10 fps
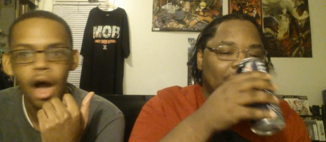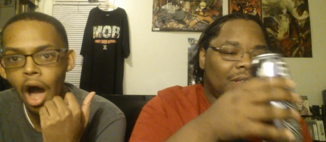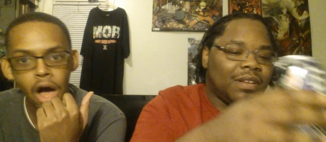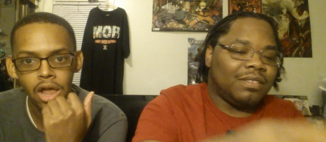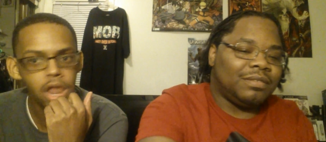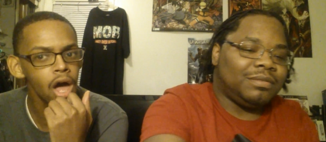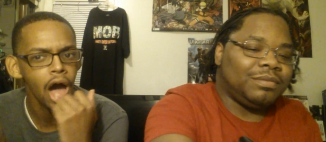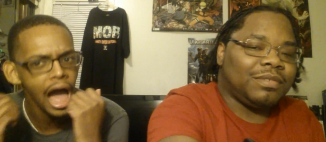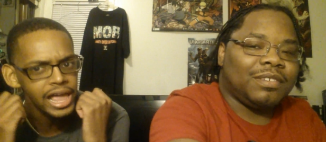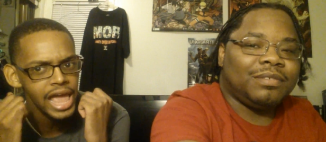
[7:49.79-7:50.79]
Speaker 1: Oh
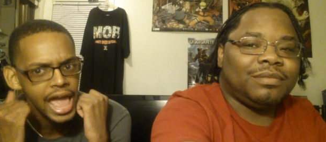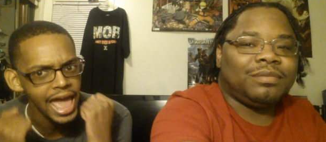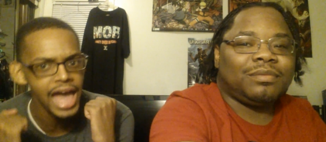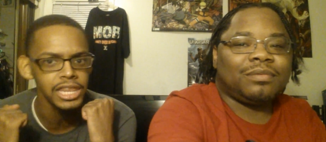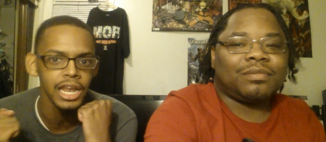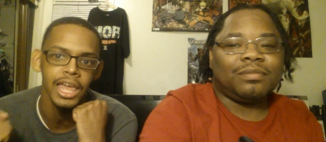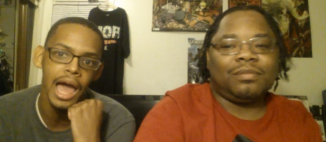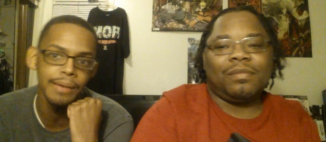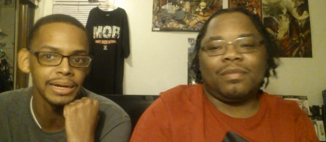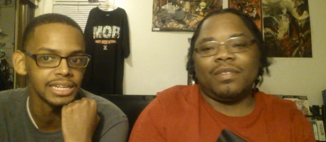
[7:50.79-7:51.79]
no, I can't handle it.
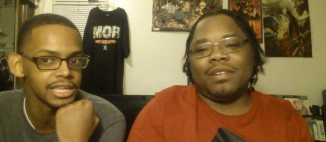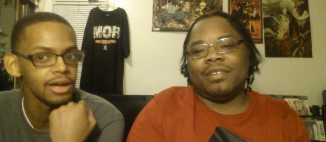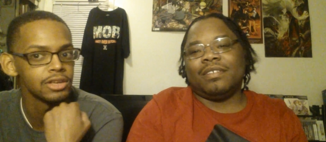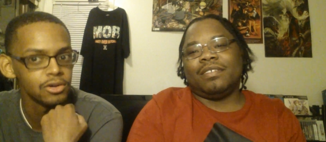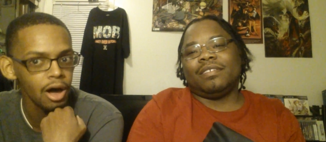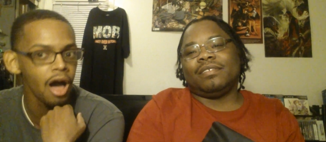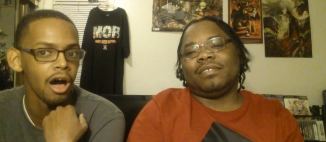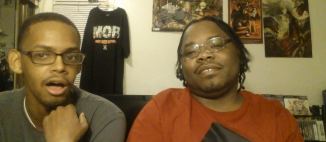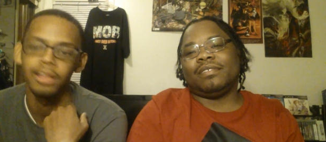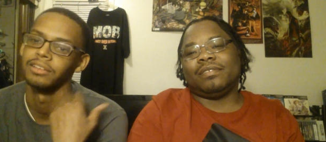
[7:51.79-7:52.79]
I'm about to kill you
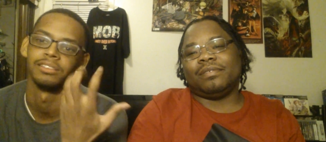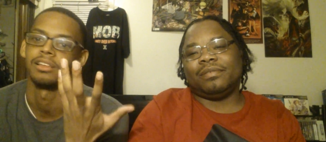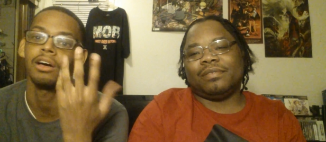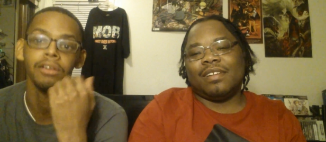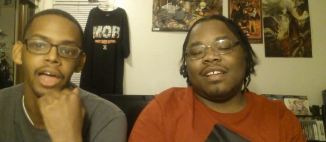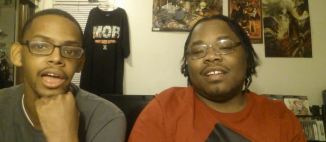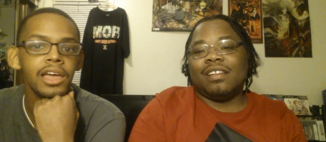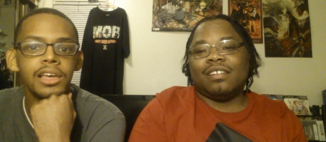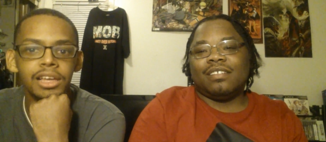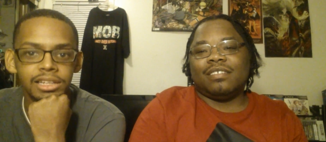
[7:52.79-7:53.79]
Oh, Okay.
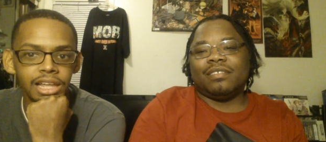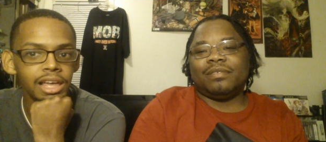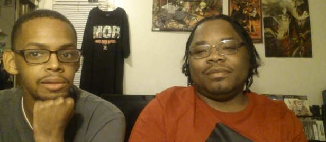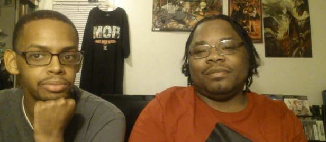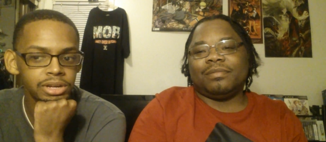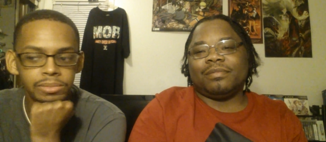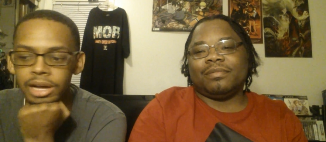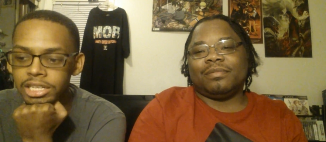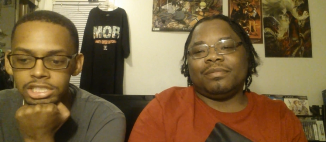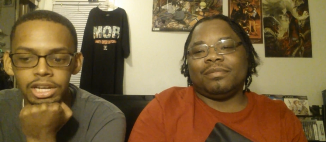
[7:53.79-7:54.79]
Then pretty
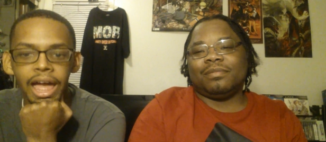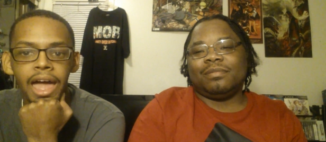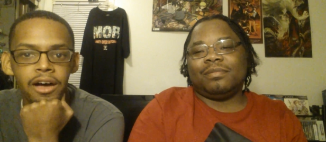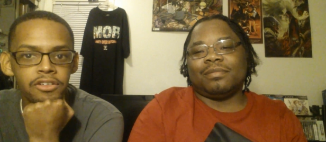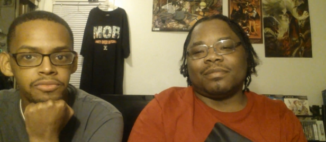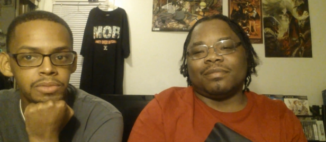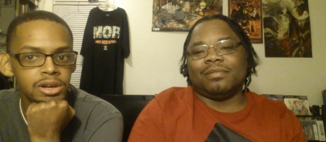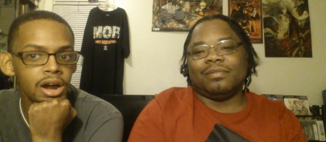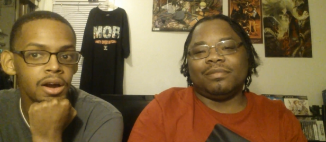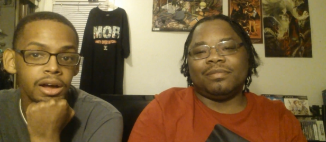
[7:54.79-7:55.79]
much you have
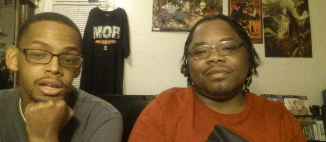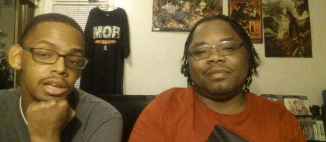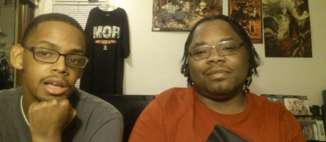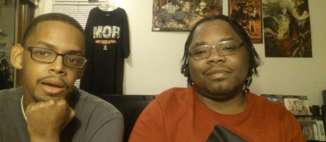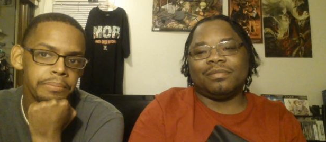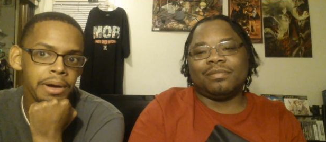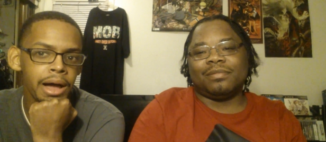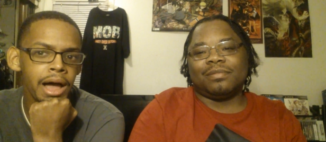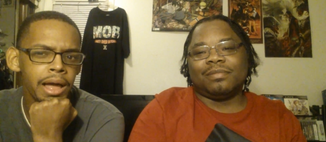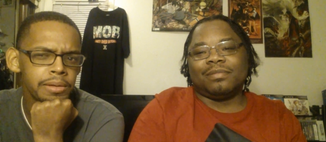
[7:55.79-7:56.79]
Madara.
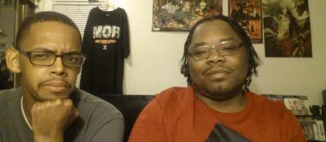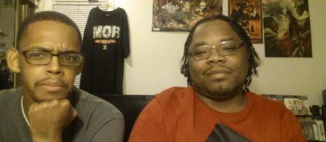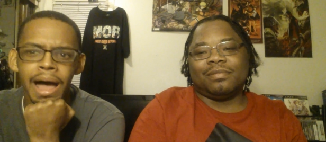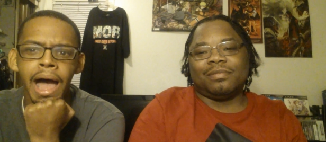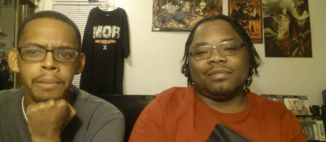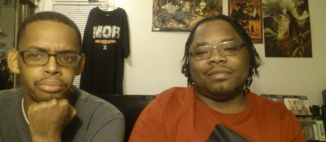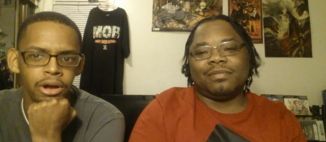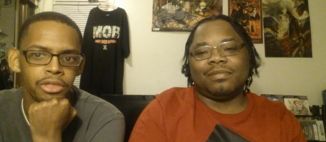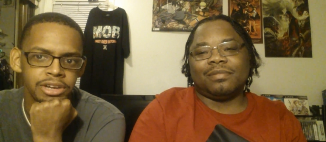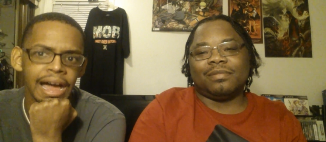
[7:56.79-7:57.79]
My my
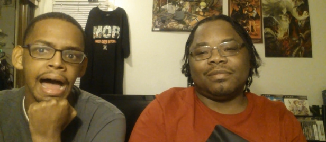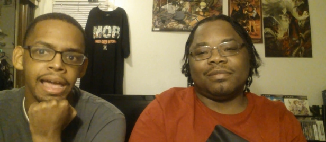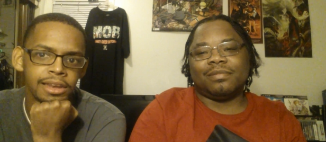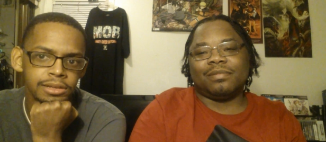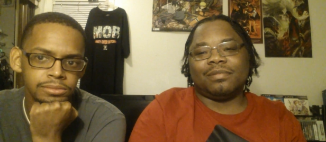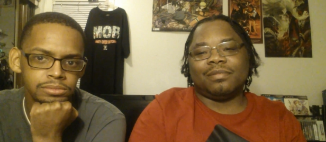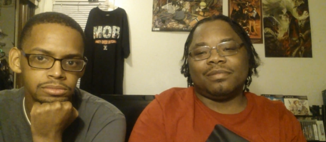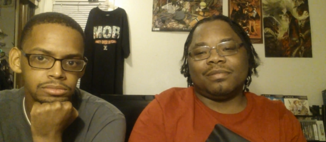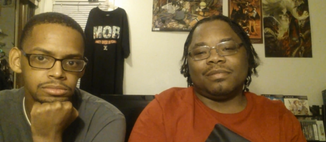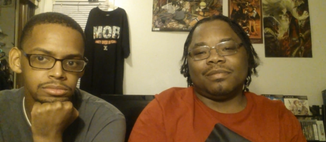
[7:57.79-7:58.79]
brother died,
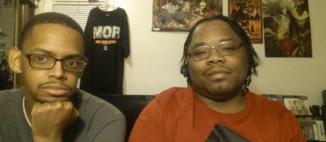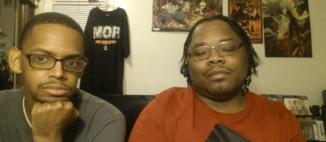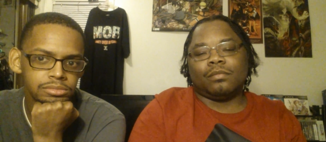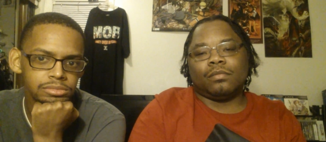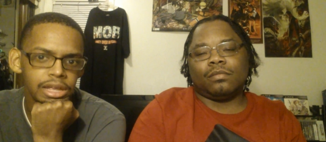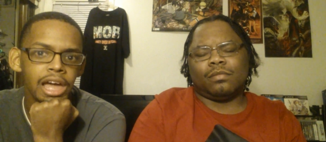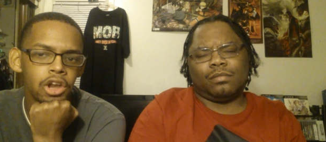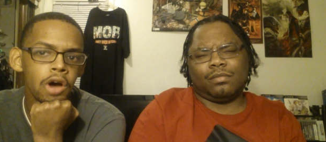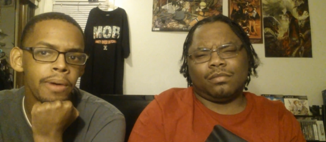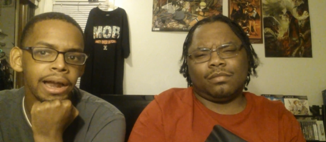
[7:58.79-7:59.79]

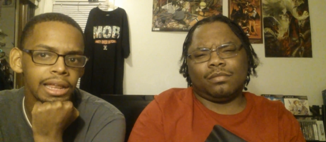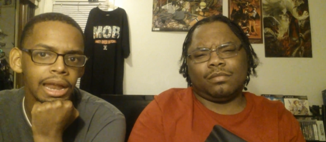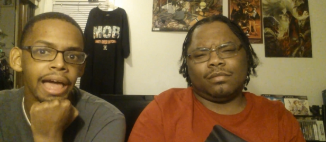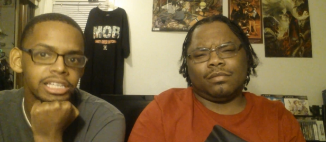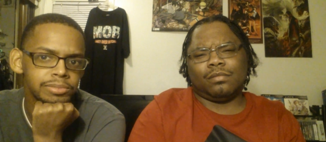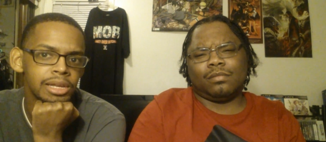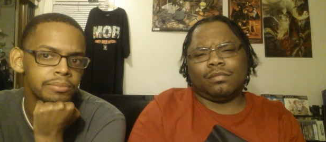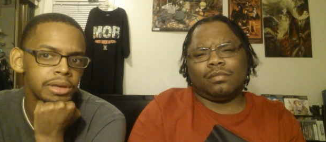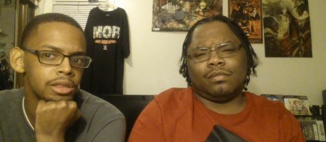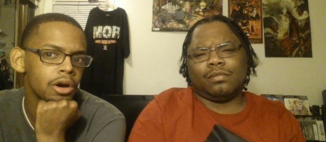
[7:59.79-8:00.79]
and nobody likes me
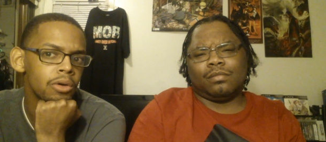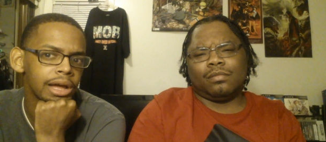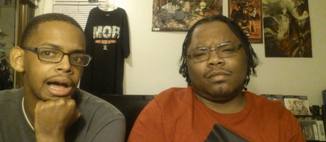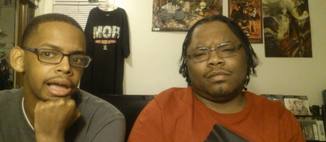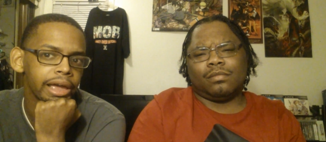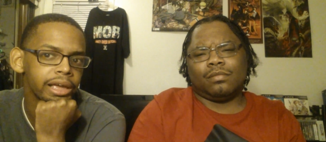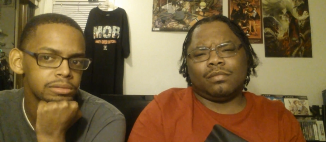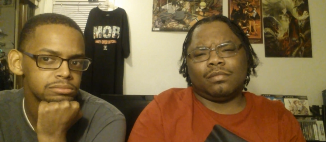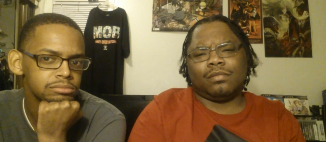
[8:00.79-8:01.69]
to be the Hokage.